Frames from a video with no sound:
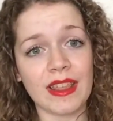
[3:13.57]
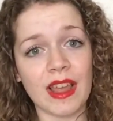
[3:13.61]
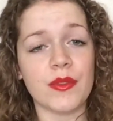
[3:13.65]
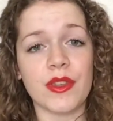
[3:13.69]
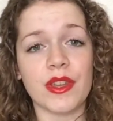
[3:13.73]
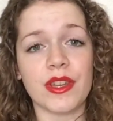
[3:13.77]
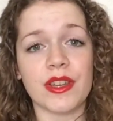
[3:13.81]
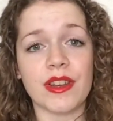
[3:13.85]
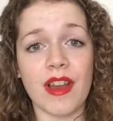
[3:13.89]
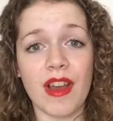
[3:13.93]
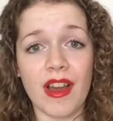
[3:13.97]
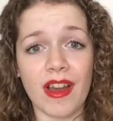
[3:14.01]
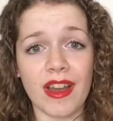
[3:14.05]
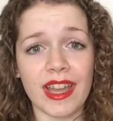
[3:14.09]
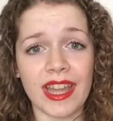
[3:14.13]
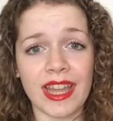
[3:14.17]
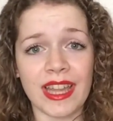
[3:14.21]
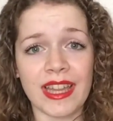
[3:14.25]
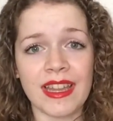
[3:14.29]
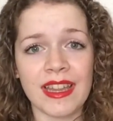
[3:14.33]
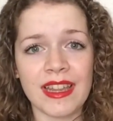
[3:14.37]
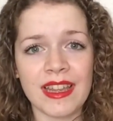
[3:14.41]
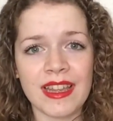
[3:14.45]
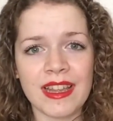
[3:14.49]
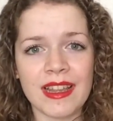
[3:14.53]
that
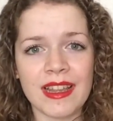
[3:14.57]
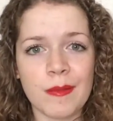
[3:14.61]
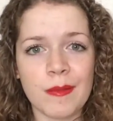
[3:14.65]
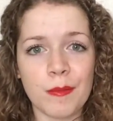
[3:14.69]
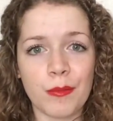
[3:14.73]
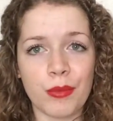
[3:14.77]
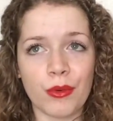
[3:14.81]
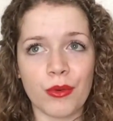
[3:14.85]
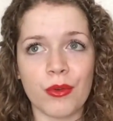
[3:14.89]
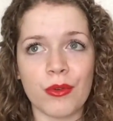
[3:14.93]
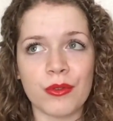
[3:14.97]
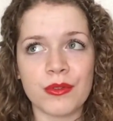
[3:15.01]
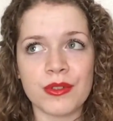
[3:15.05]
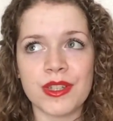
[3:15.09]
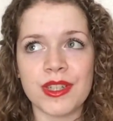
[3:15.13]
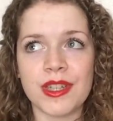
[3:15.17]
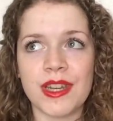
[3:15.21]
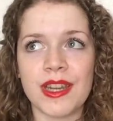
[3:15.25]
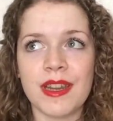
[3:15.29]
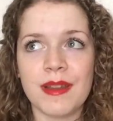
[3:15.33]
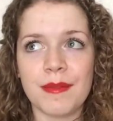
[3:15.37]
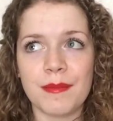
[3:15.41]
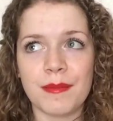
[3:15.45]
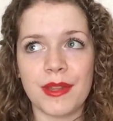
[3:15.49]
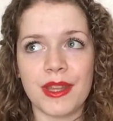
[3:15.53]
I brought
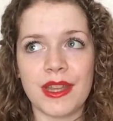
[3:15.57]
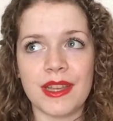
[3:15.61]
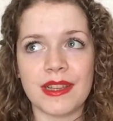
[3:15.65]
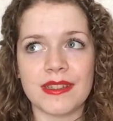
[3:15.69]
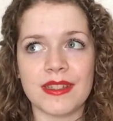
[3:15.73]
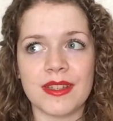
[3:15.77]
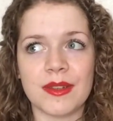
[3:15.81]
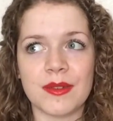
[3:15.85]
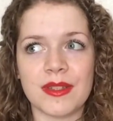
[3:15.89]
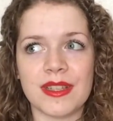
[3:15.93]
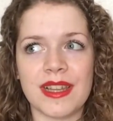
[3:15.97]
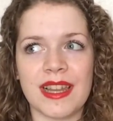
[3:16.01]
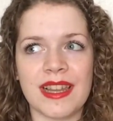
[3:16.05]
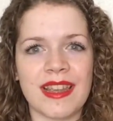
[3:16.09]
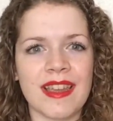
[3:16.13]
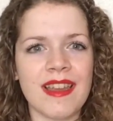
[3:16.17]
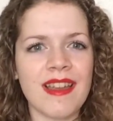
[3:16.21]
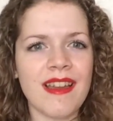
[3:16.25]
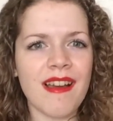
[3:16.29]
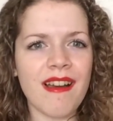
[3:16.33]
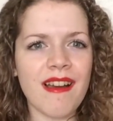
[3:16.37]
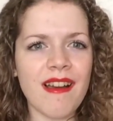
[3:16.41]
because I was like,